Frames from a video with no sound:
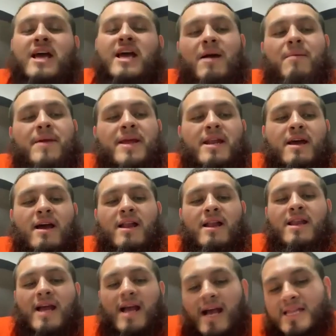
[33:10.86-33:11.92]

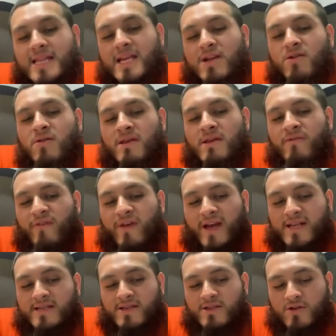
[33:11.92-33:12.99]
I think
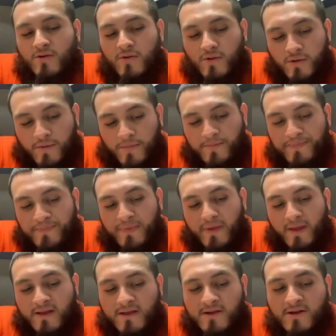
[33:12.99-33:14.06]
OnlyFans is cool,
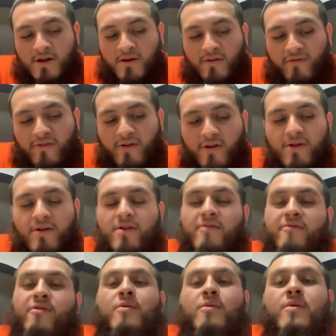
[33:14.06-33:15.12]
you know, for
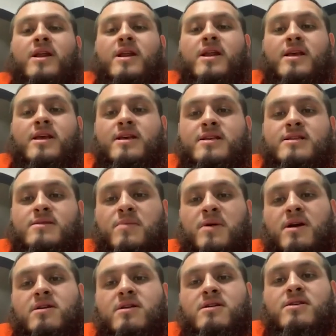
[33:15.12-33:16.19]
what it is,
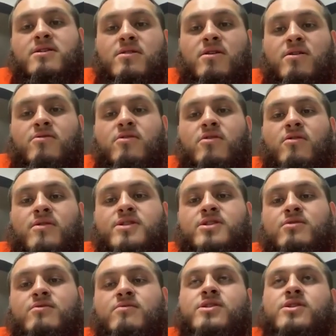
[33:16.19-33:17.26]
but you know, going
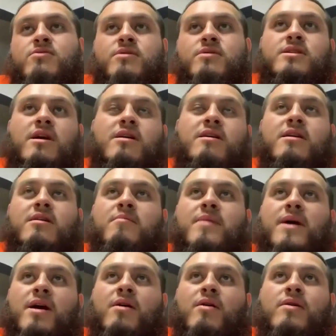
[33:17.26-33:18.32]
to what you were talking
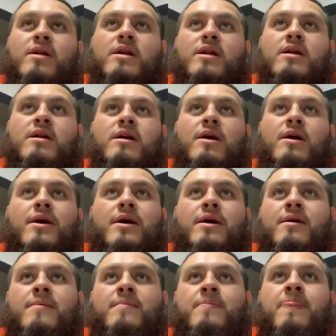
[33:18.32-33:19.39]
about,
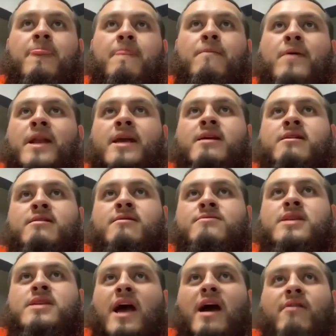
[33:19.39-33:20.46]
when it
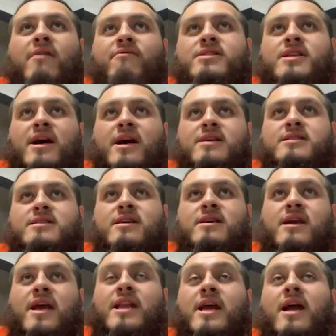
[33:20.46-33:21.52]
comes to
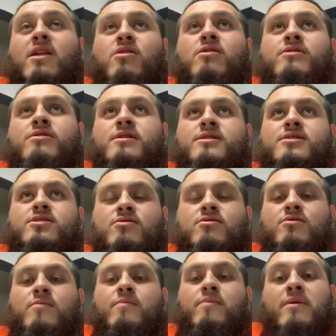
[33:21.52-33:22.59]
advertising, and I learned this
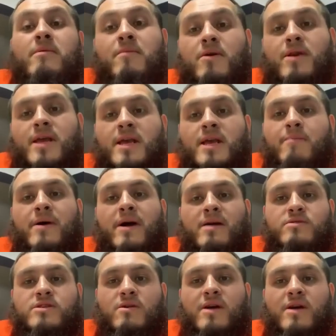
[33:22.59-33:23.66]
through promoting hip
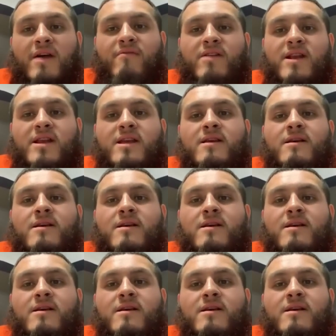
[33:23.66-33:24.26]
hop so heavily,